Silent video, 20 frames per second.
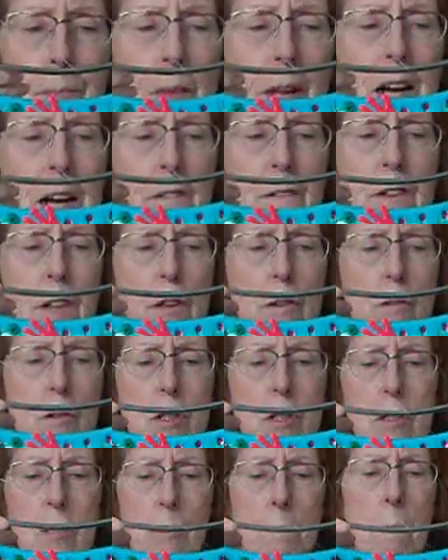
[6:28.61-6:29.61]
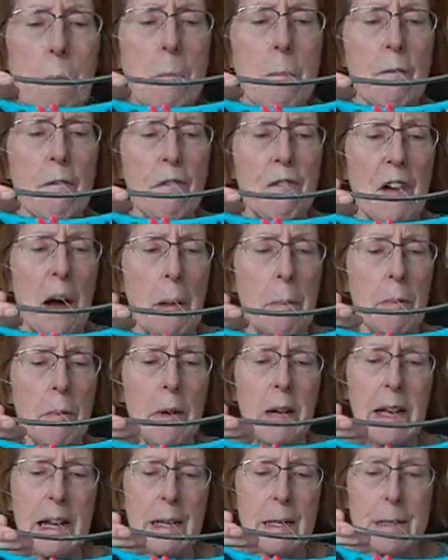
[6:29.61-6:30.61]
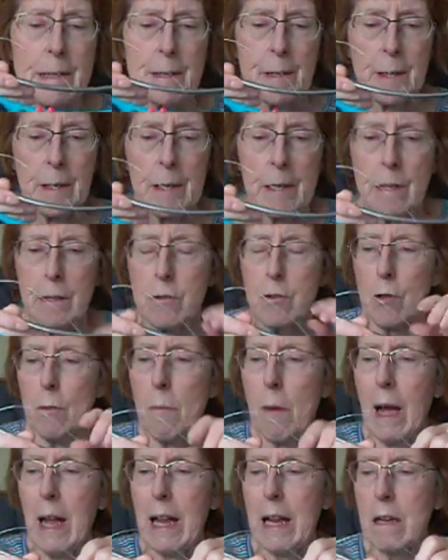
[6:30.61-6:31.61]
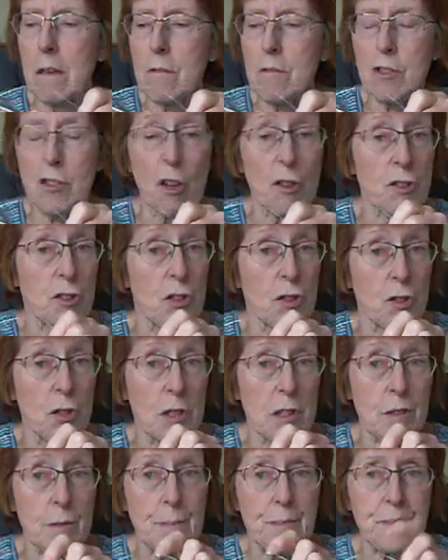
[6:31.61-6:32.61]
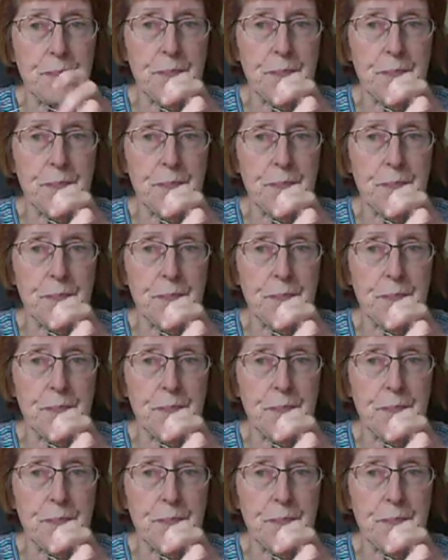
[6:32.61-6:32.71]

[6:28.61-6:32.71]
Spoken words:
I've used some fabric to make sausages